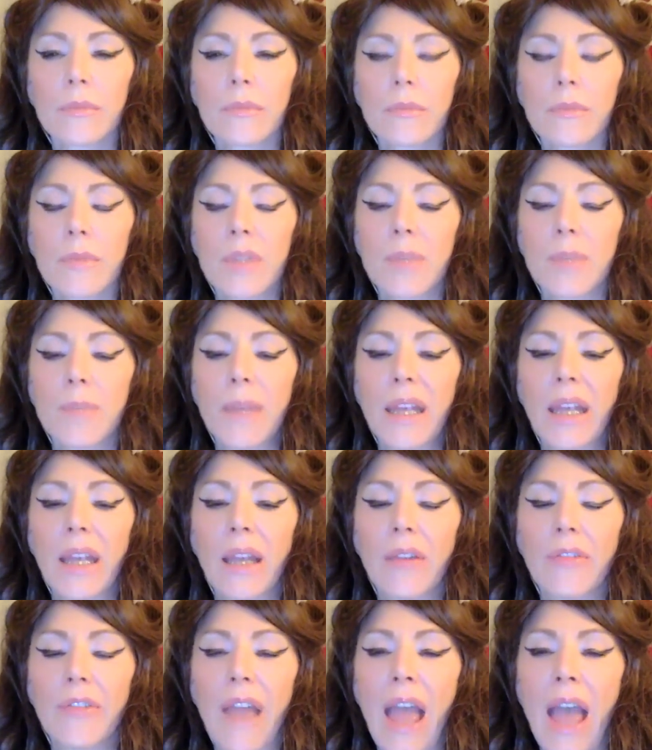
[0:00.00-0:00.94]

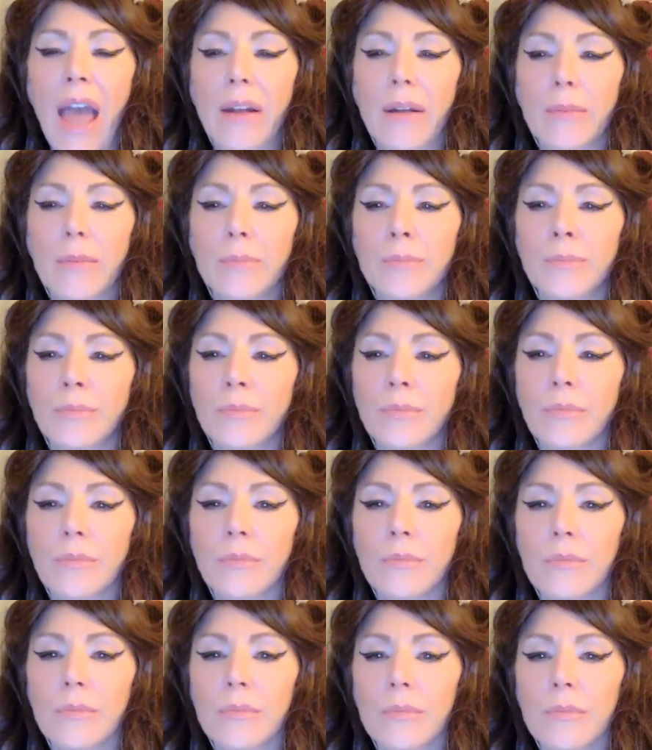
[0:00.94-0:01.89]
Speaking of Adam,
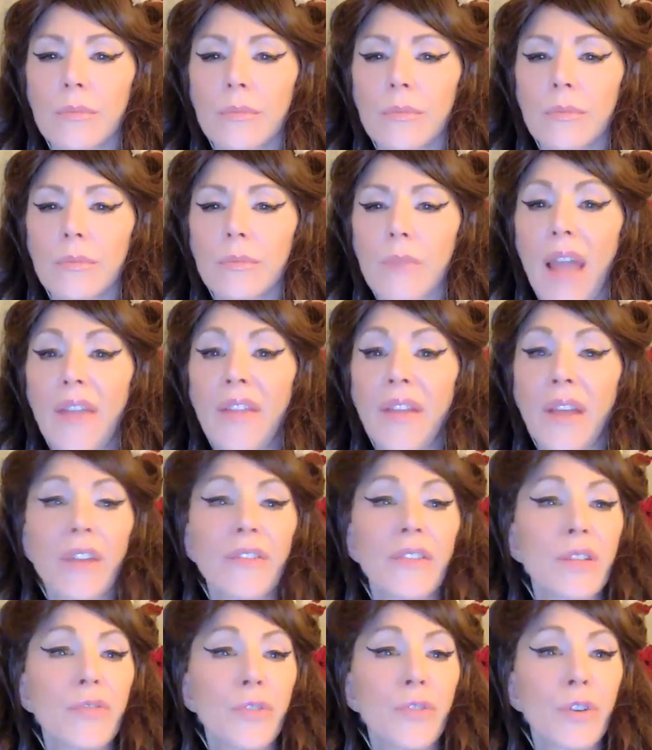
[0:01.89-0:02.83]
I think
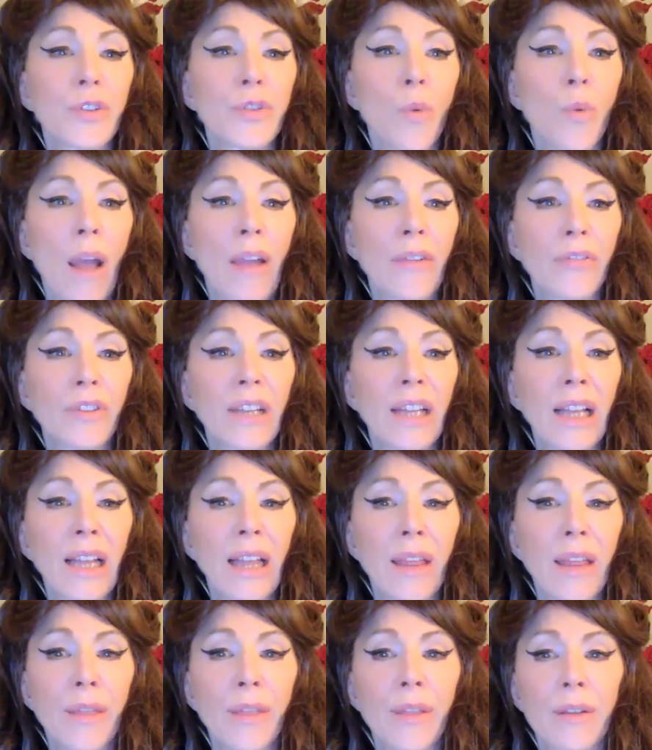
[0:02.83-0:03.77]
of his first wife,
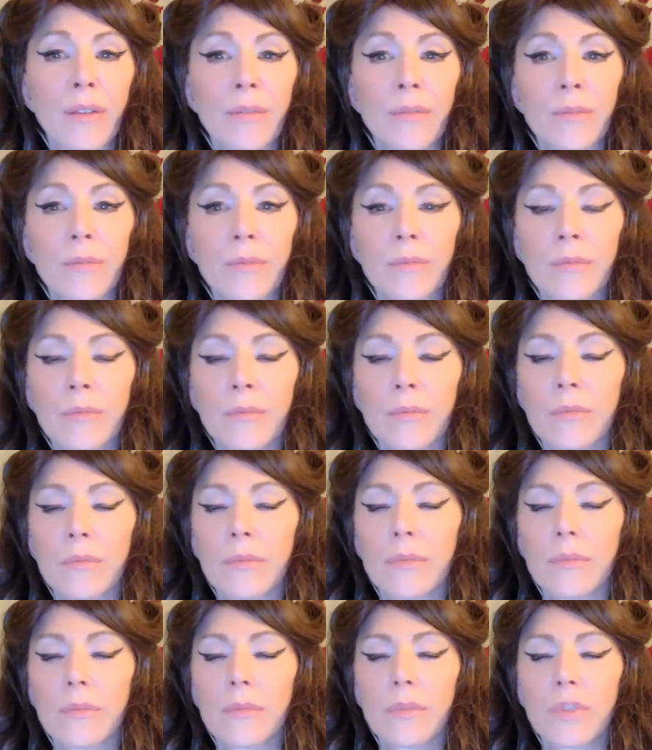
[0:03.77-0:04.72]
Lilith.
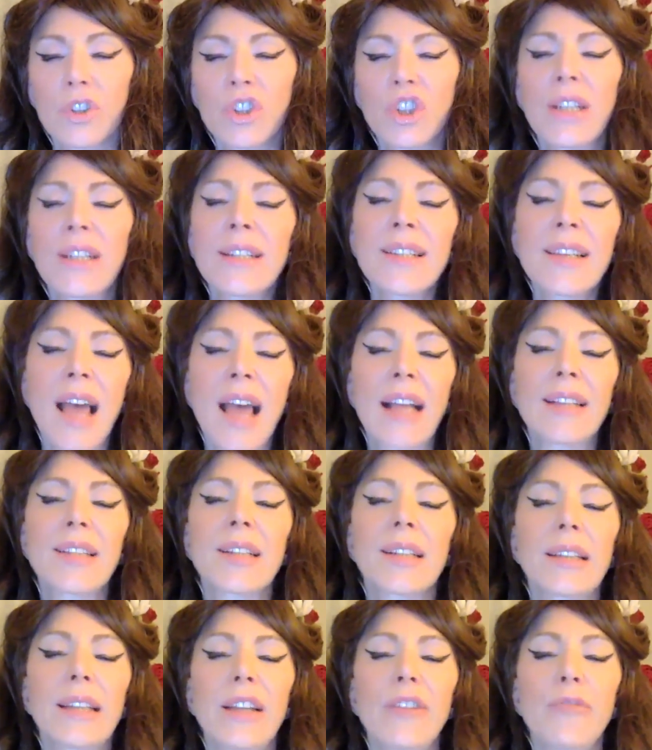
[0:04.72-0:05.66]
She decides
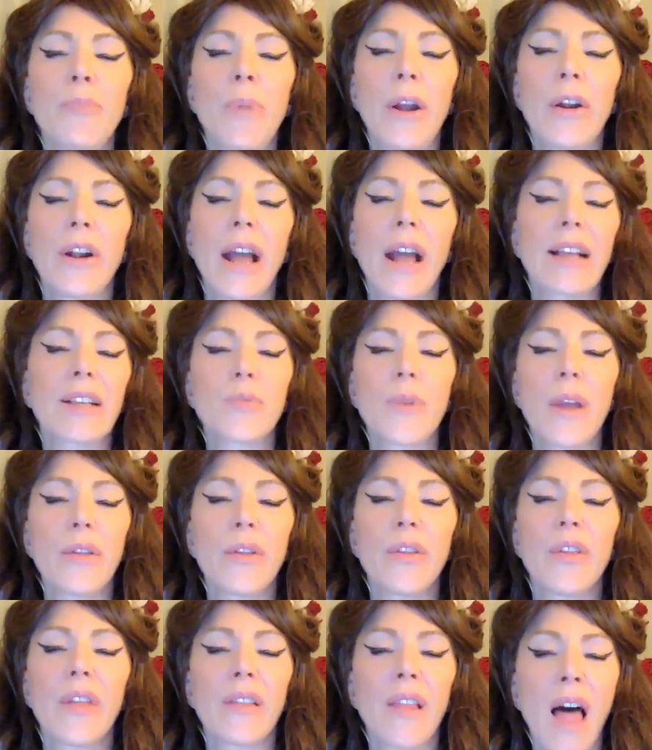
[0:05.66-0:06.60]
to leave paradise
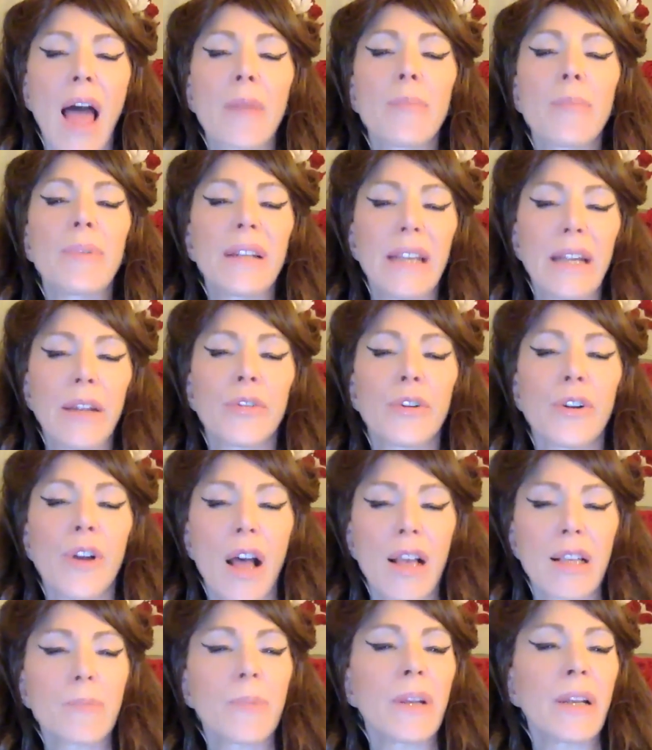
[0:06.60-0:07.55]
rather than lie beneath her
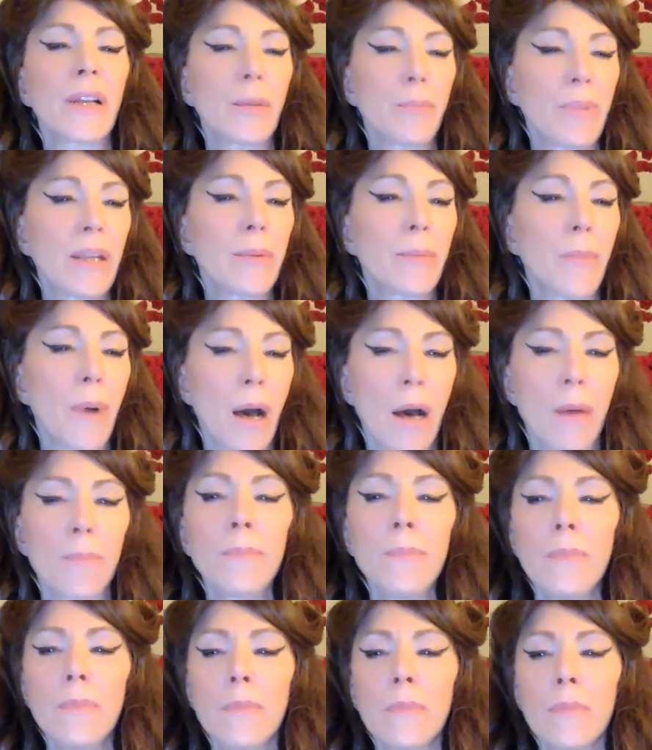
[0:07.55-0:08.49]
husband and be a mom,
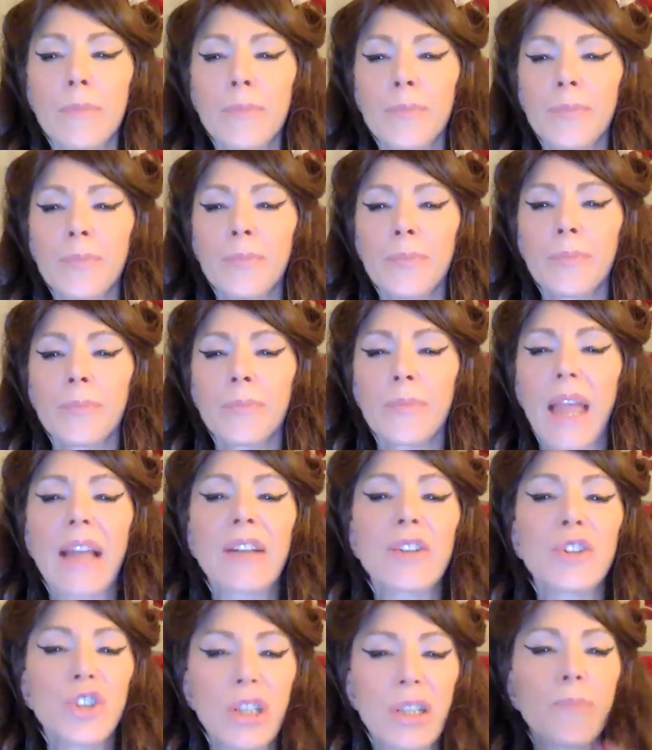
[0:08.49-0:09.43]

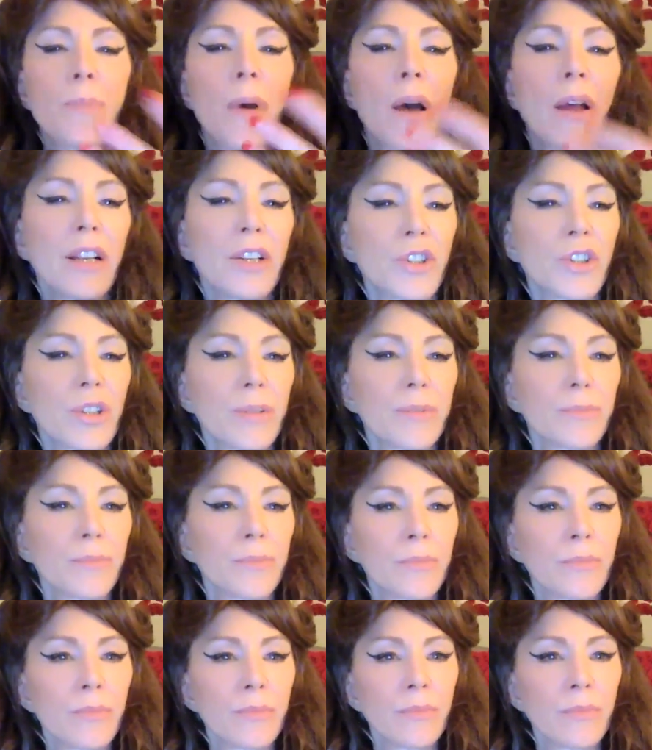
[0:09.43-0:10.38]
and she's punished,
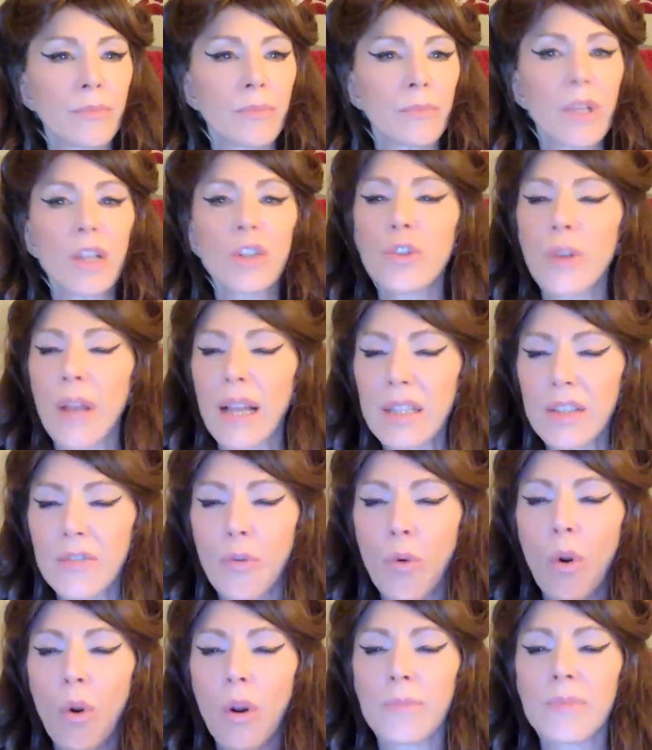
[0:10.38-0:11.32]

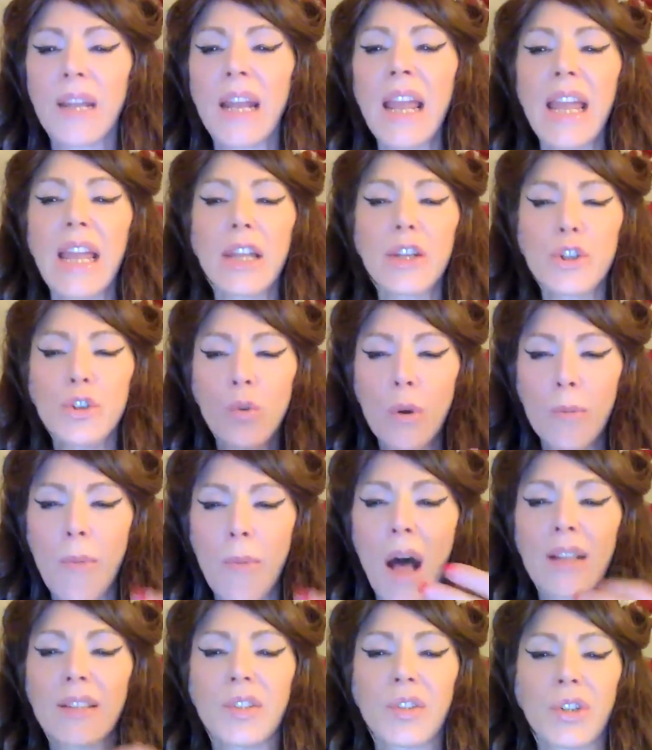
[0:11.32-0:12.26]
transformed into a
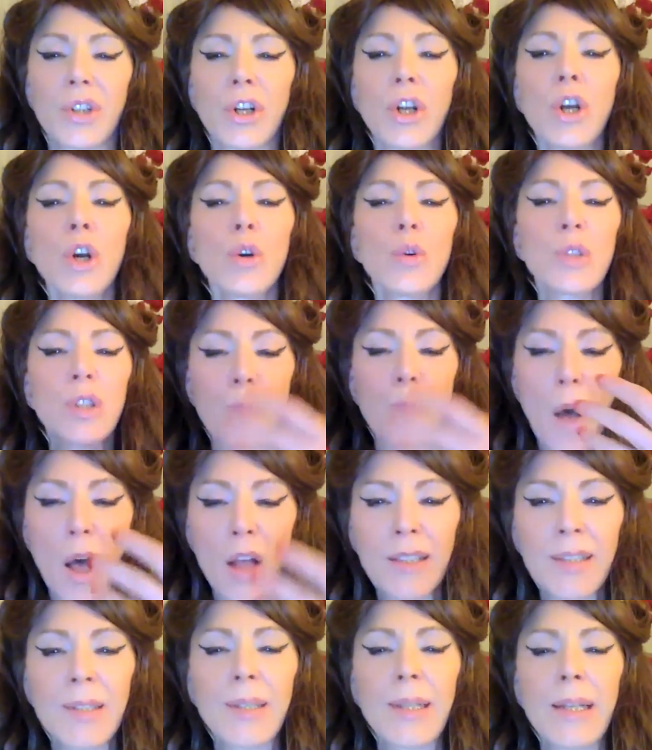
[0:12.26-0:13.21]
monster who
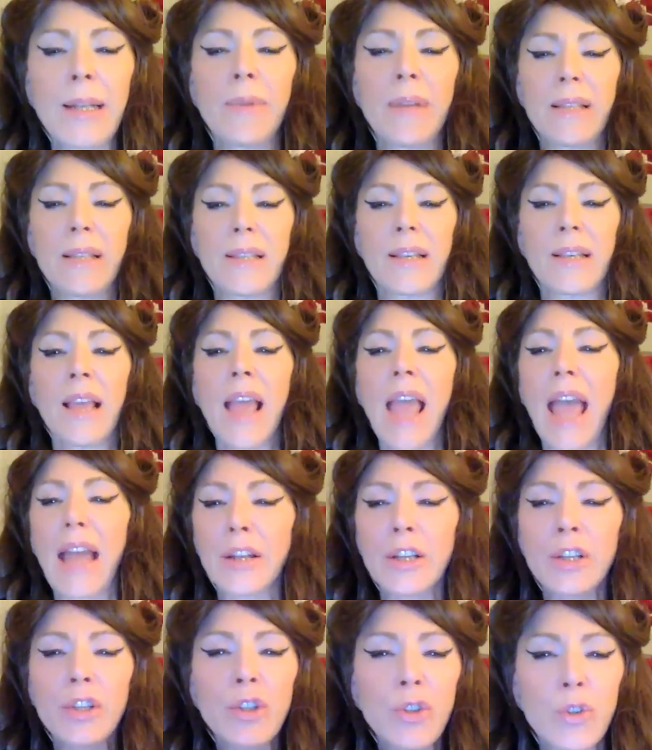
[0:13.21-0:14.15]
spawns demons
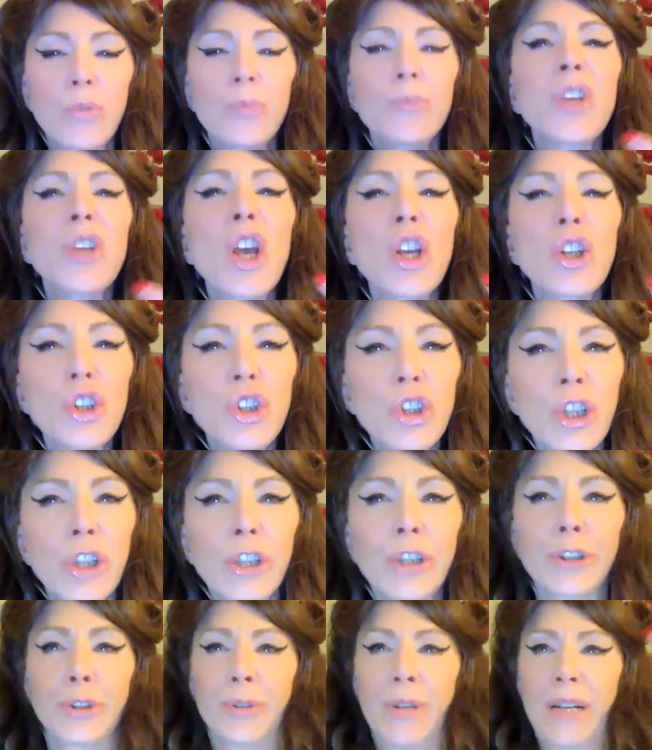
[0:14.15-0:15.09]
and consumes
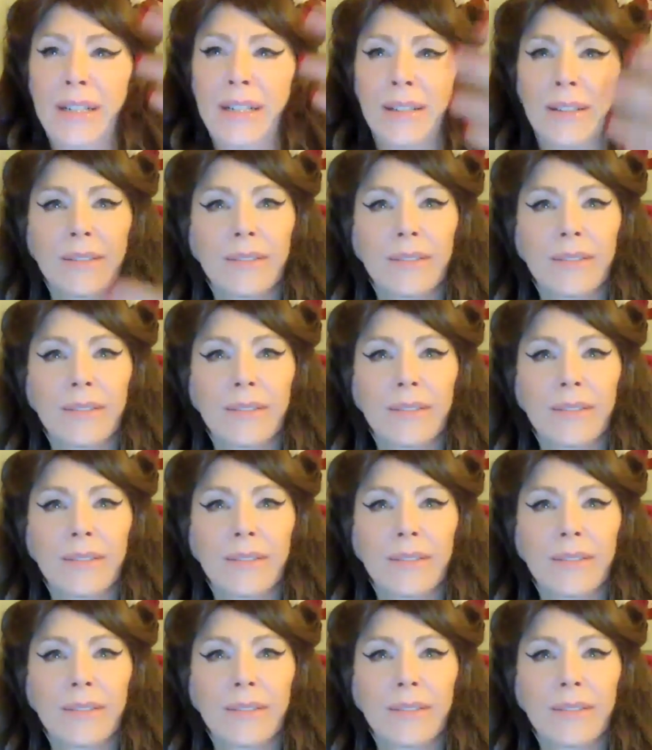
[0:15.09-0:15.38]
children.